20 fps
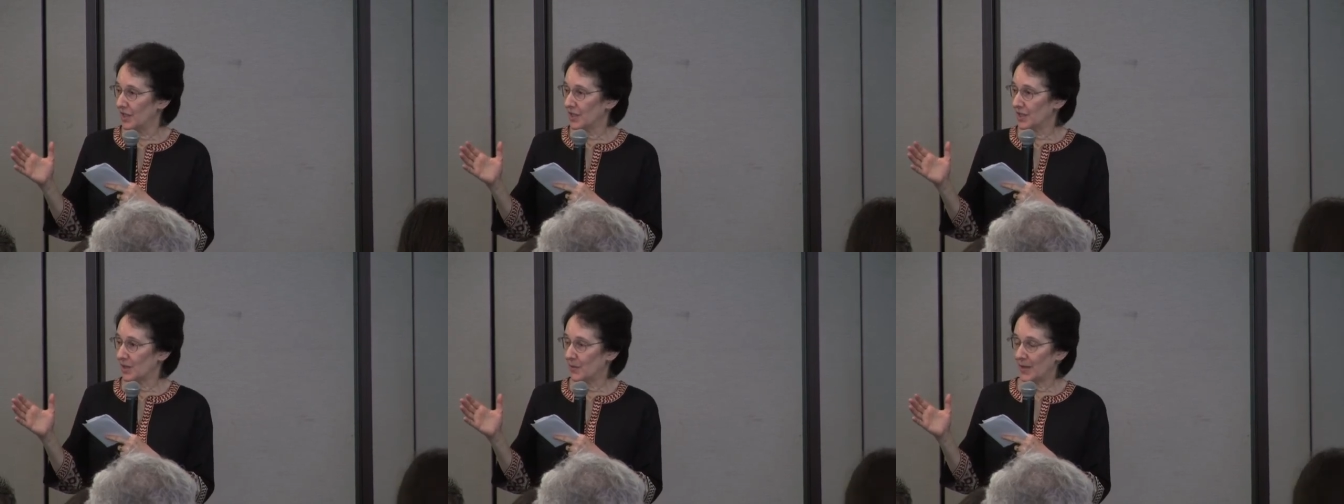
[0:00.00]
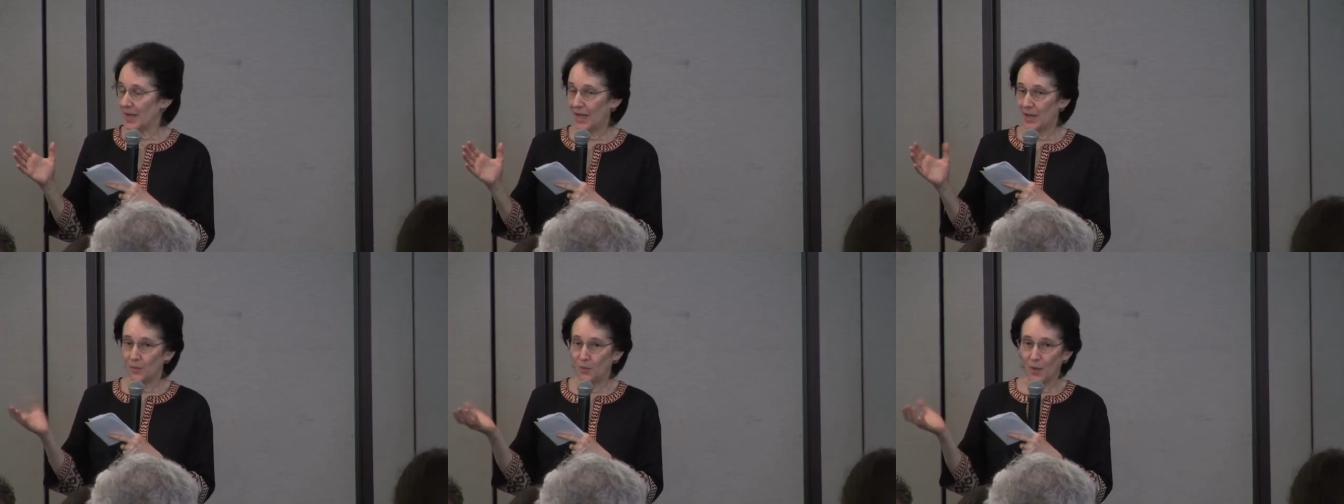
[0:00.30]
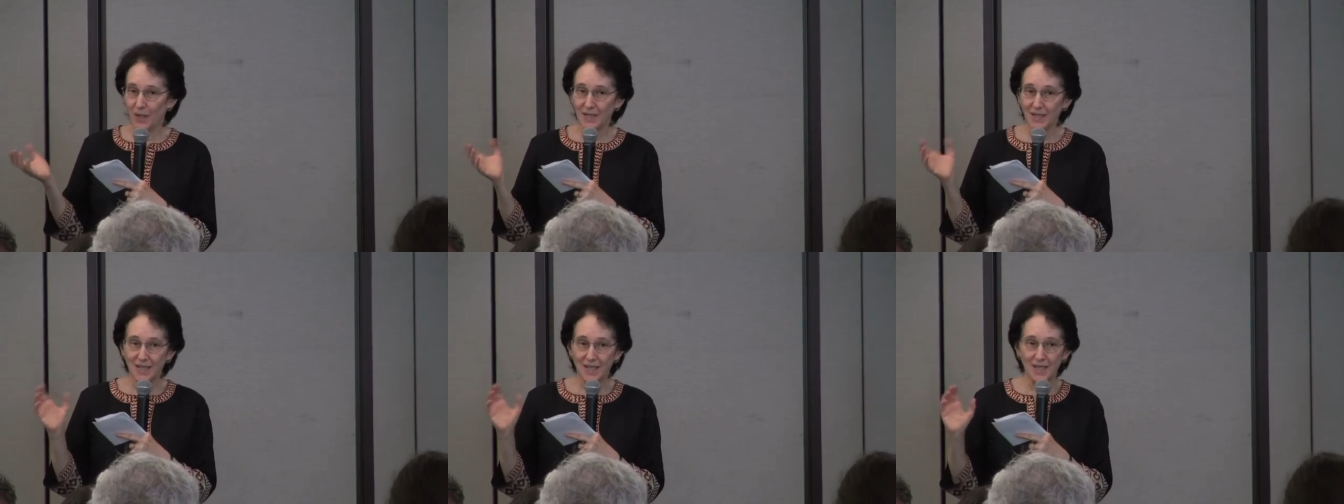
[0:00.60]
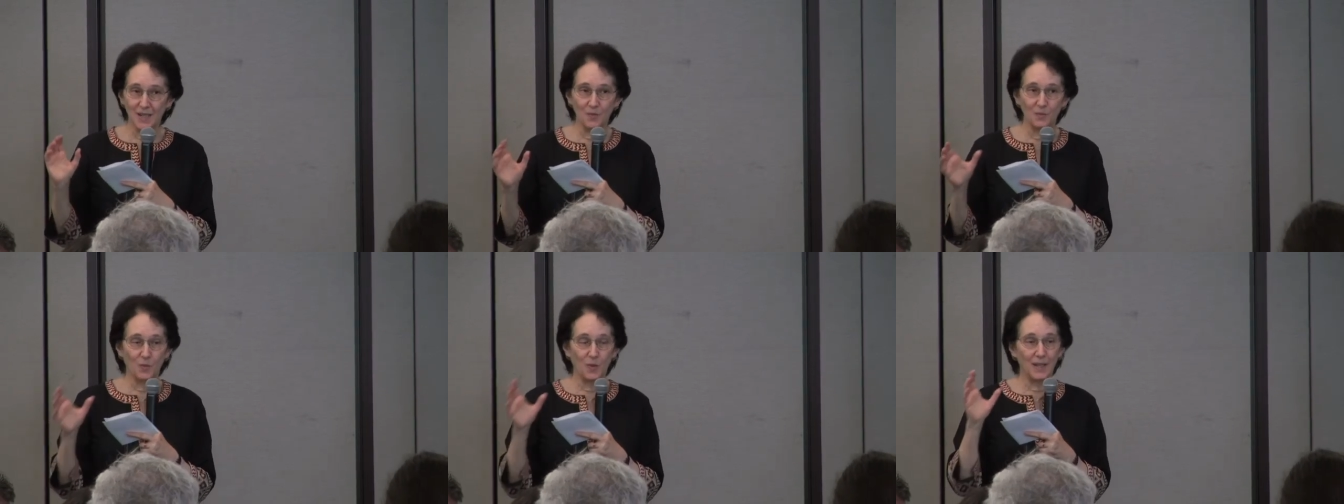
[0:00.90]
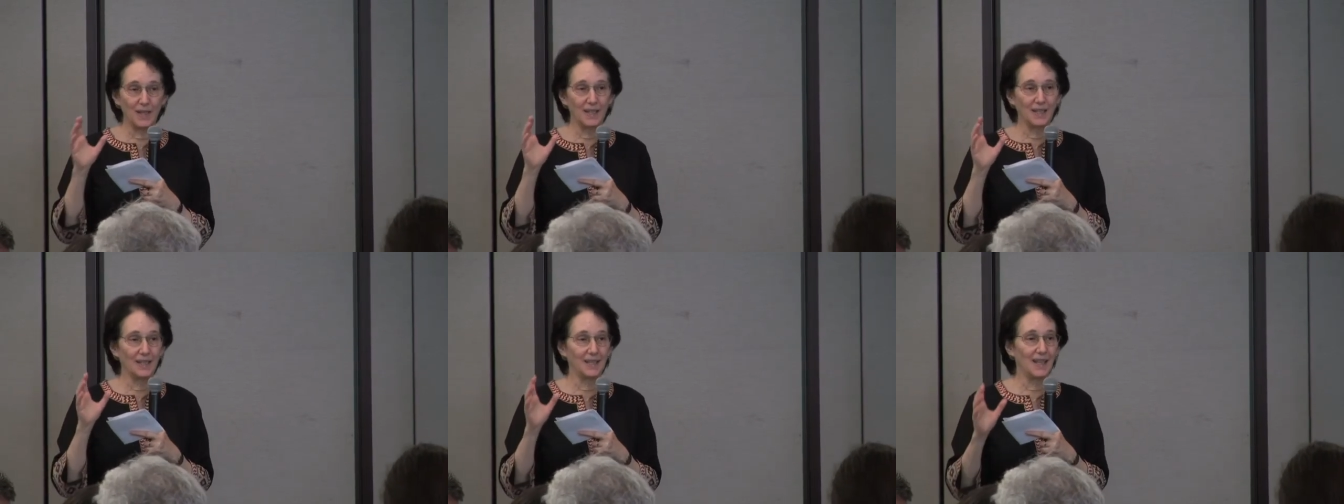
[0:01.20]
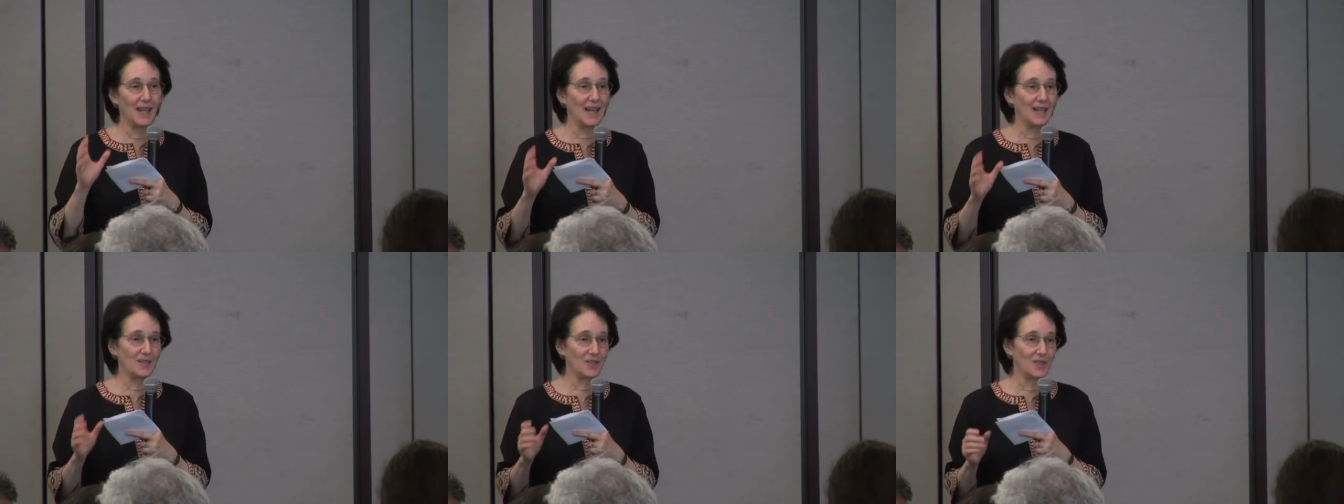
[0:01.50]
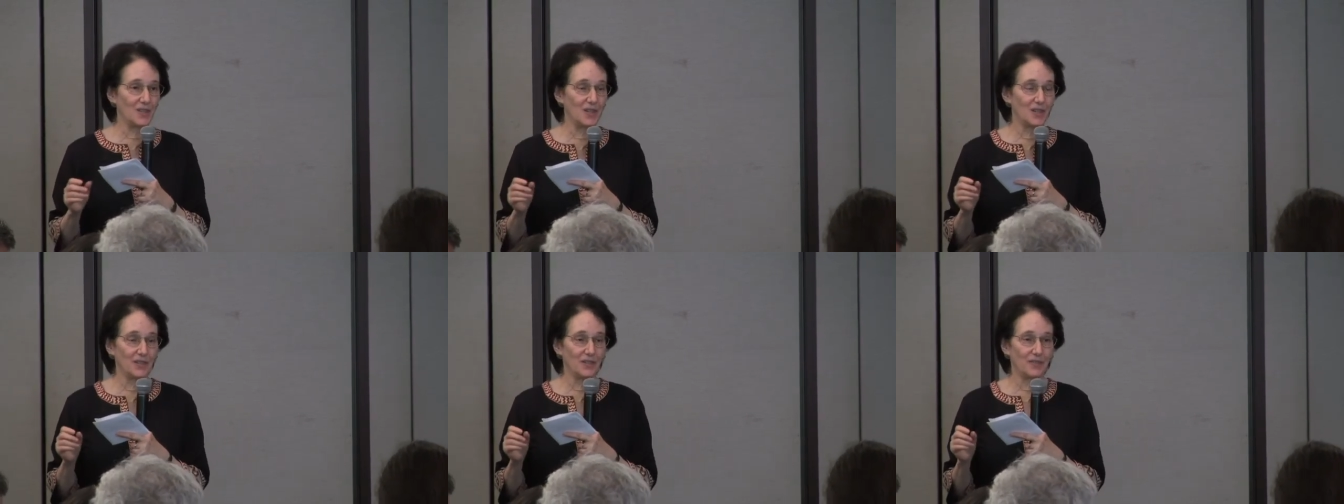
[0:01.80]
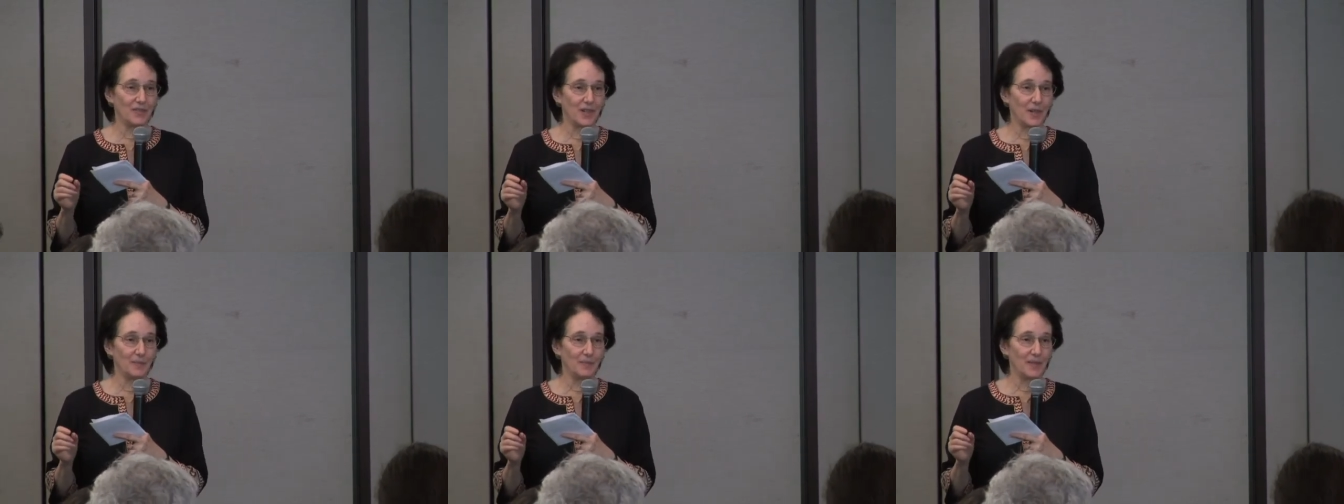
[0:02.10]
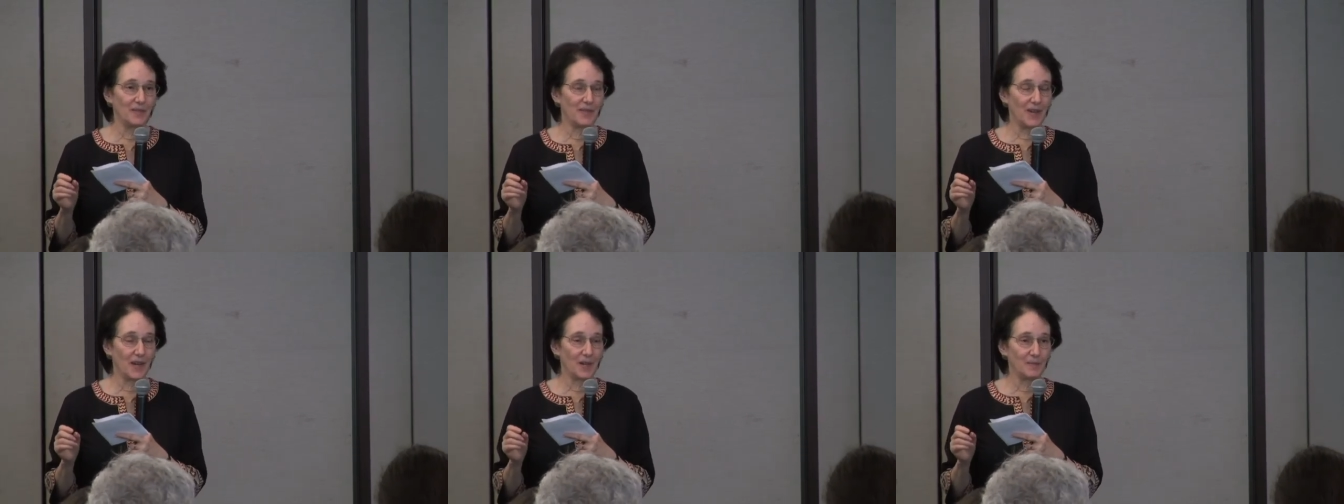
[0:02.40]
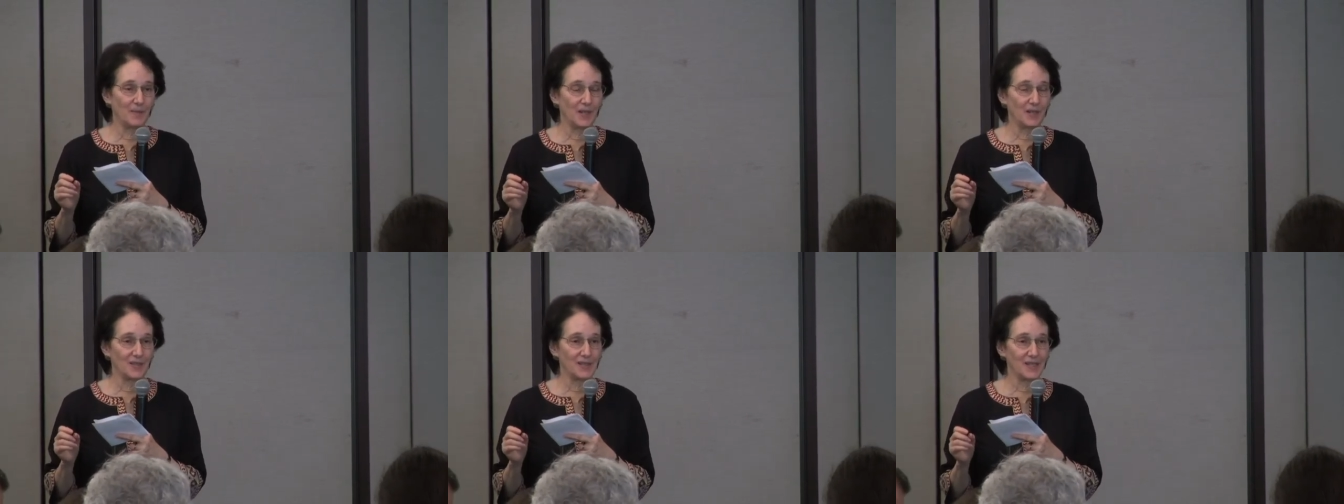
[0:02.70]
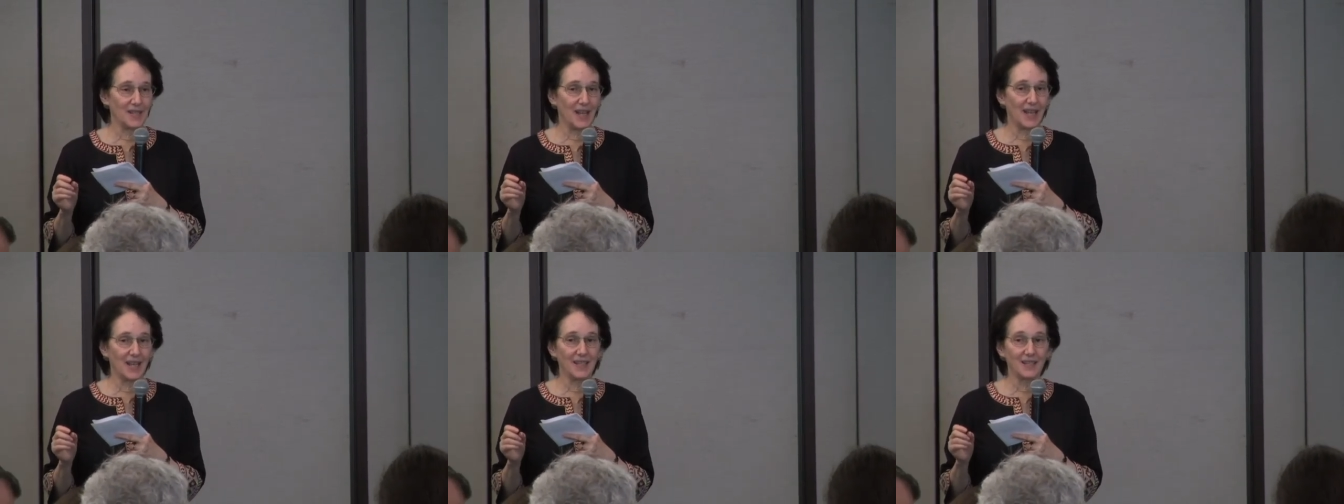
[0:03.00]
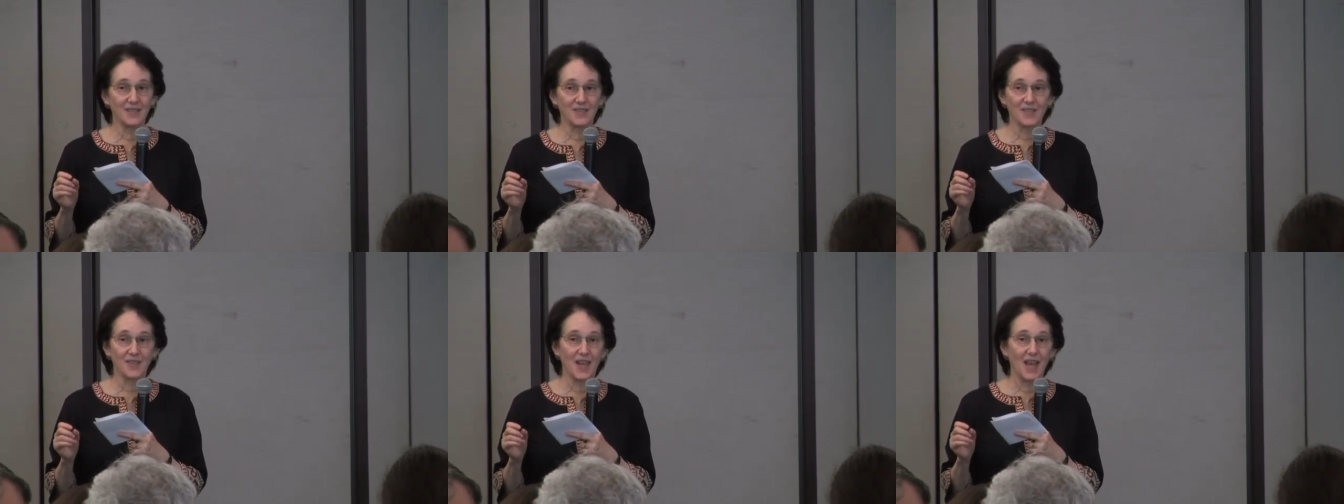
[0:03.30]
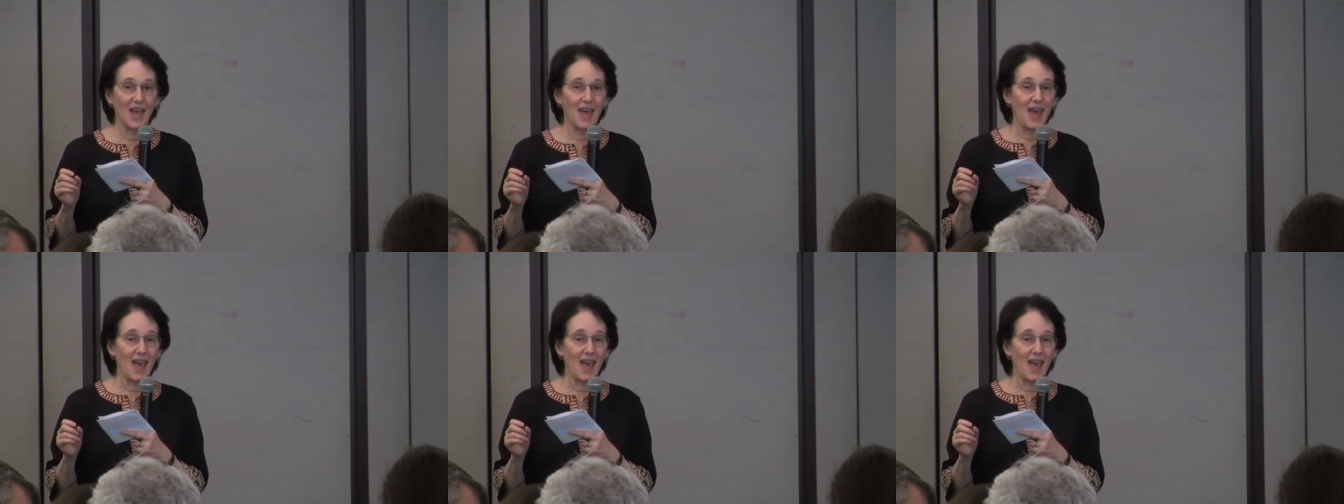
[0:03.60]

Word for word: So we had one team winning it last year from environmental science,